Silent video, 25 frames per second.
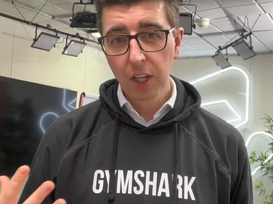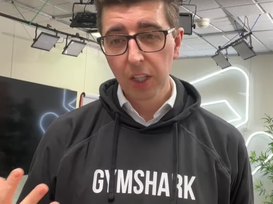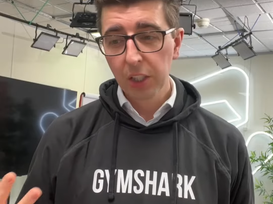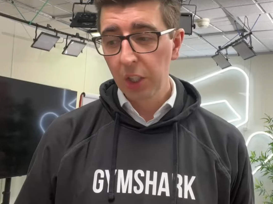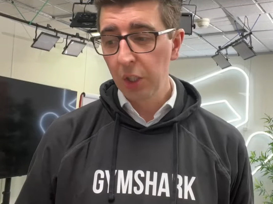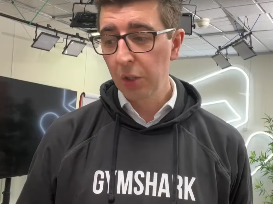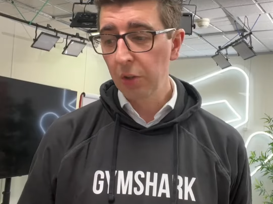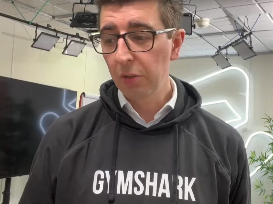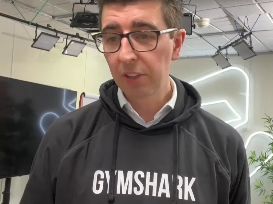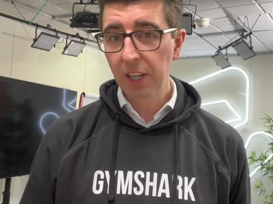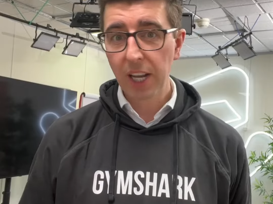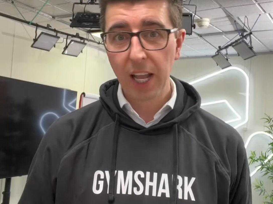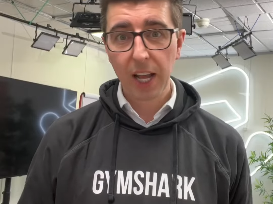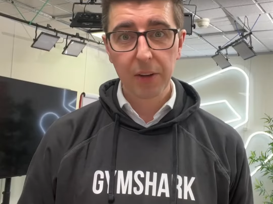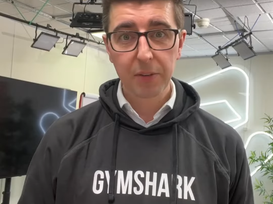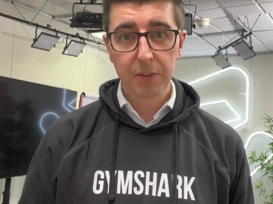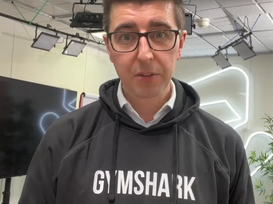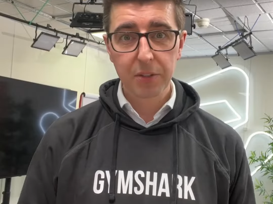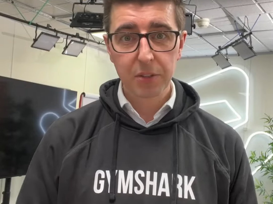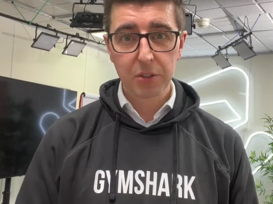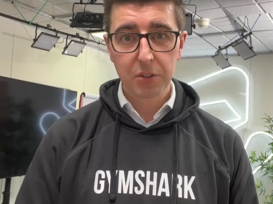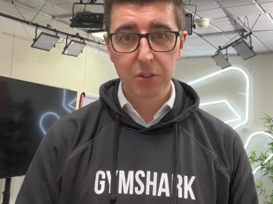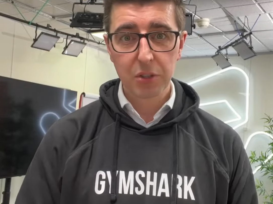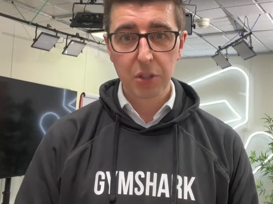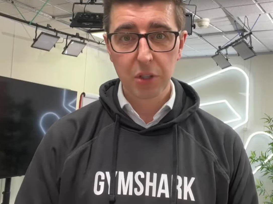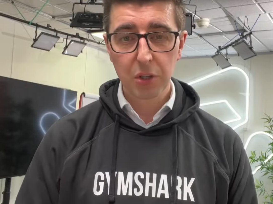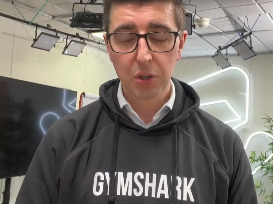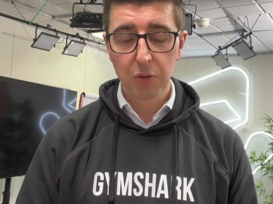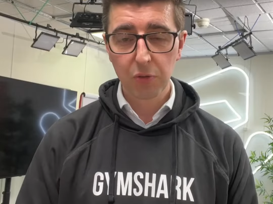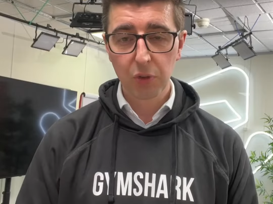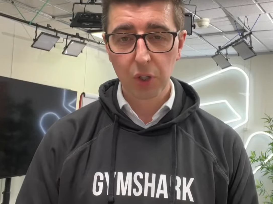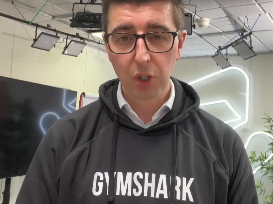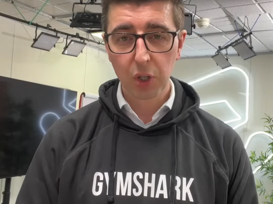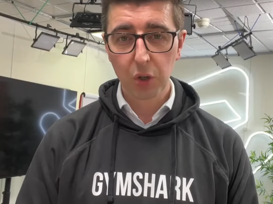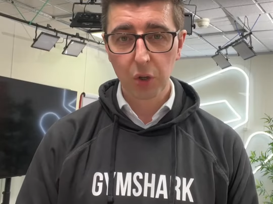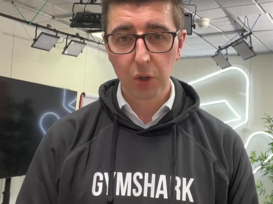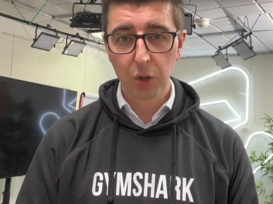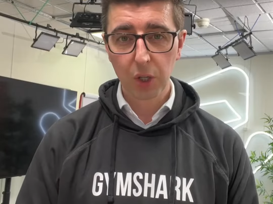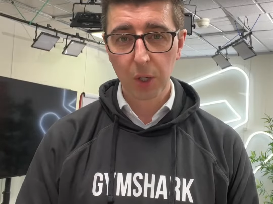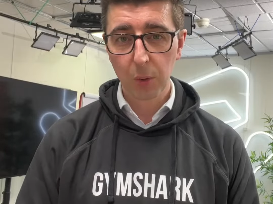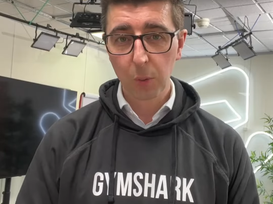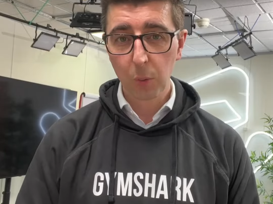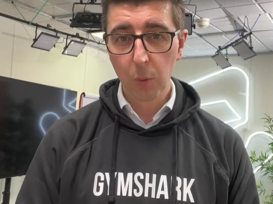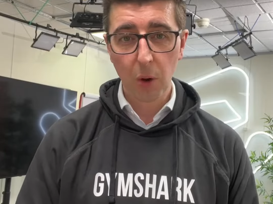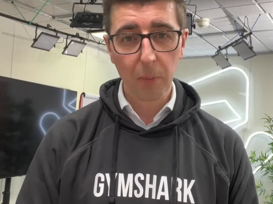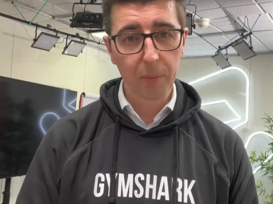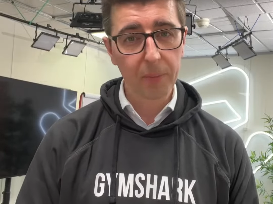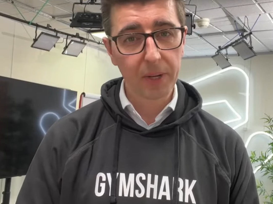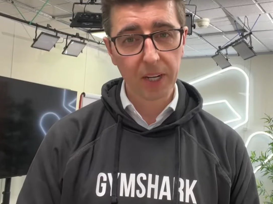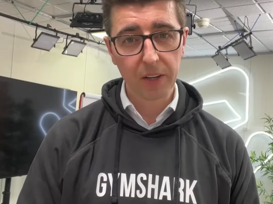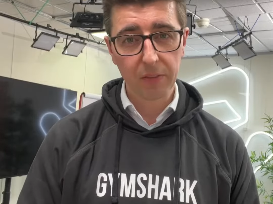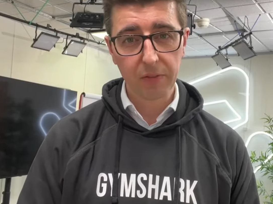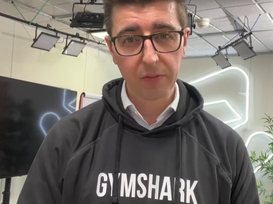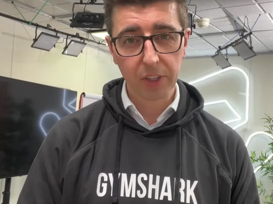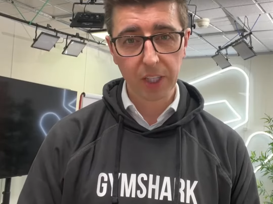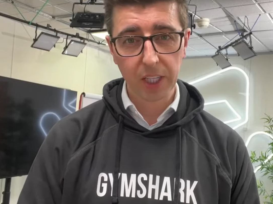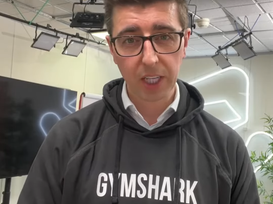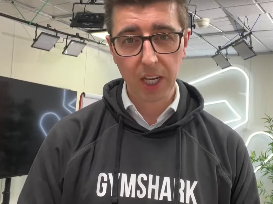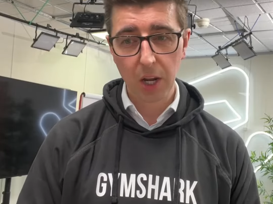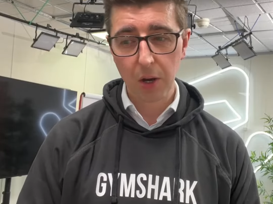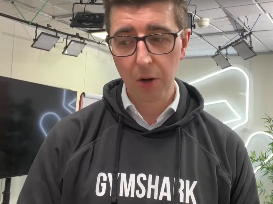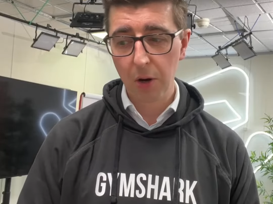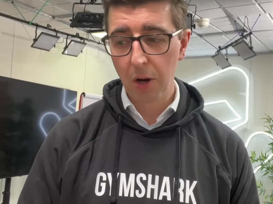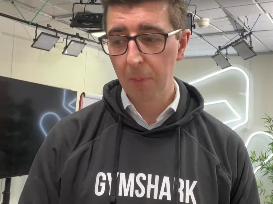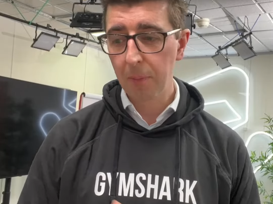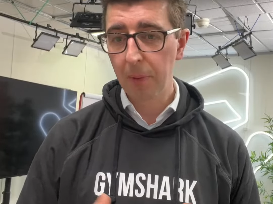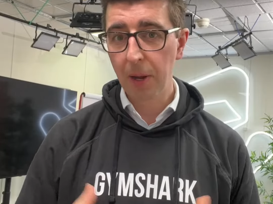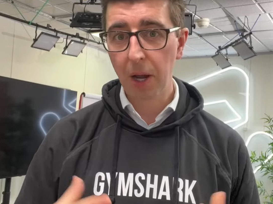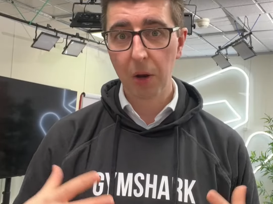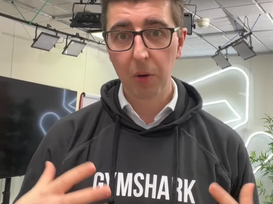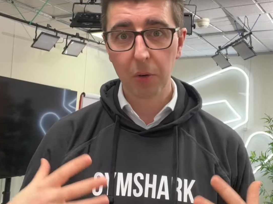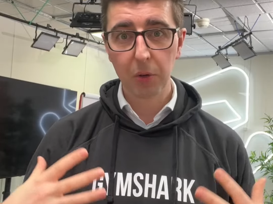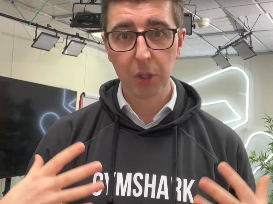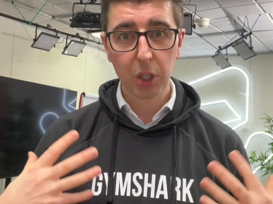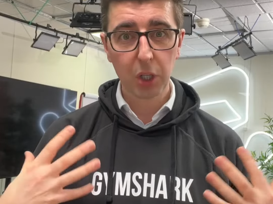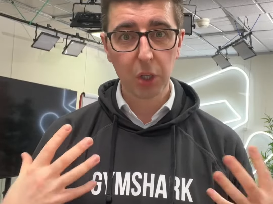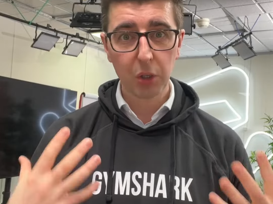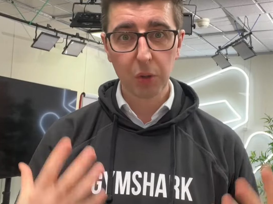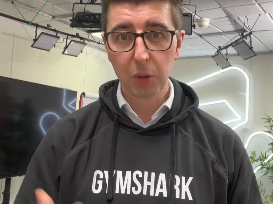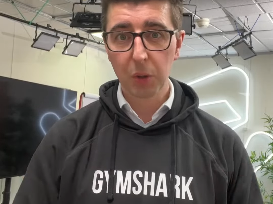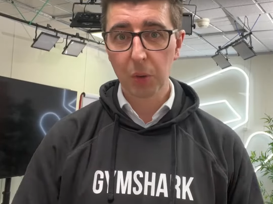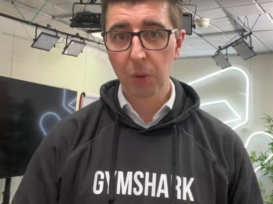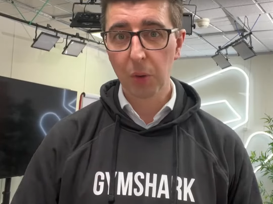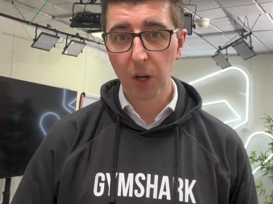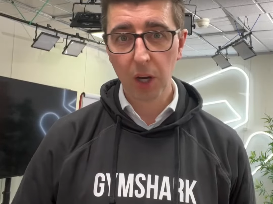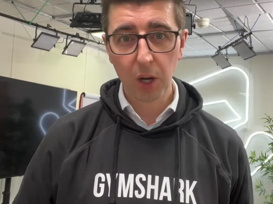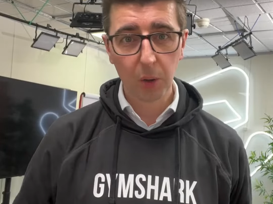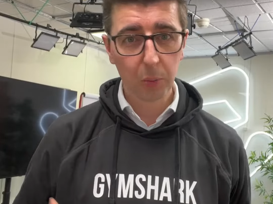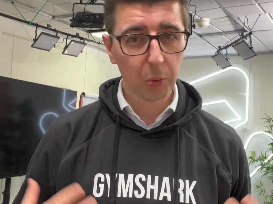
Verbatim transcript: you're allowed to record a one minute video about who you are,